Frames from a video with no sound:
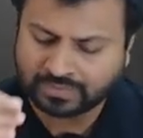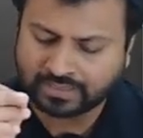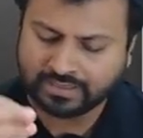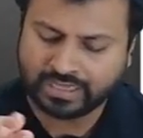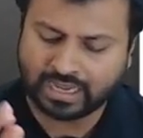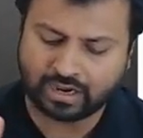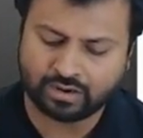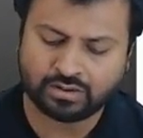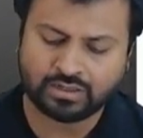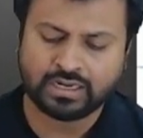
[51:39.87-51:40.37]

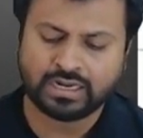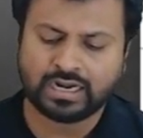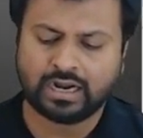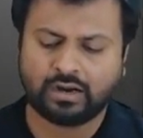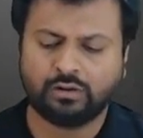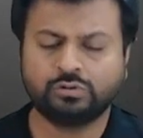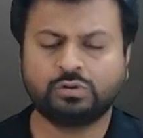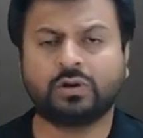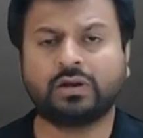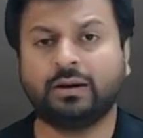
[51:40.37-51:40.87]
Now,
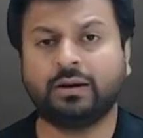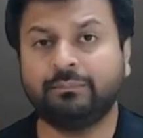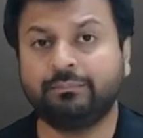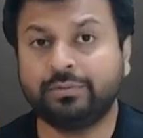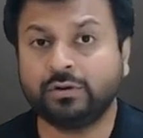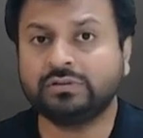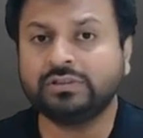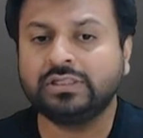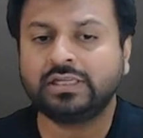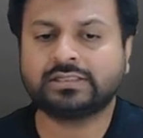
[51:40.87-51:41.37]
how to
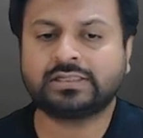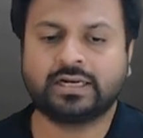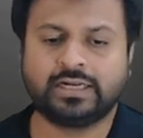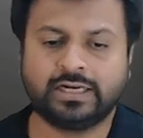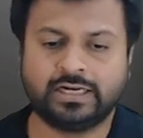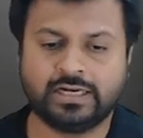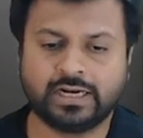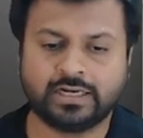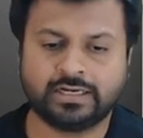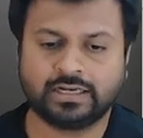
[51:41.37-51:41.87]
compute this
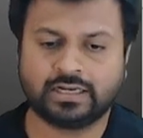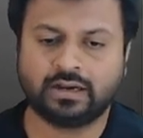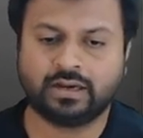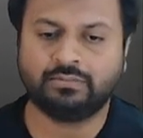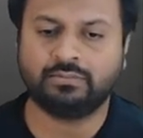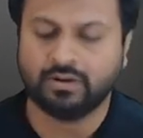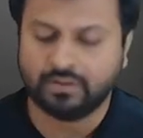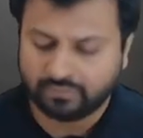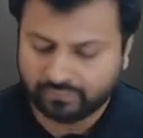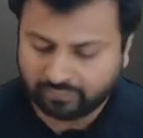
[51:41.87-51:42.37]
accredited income?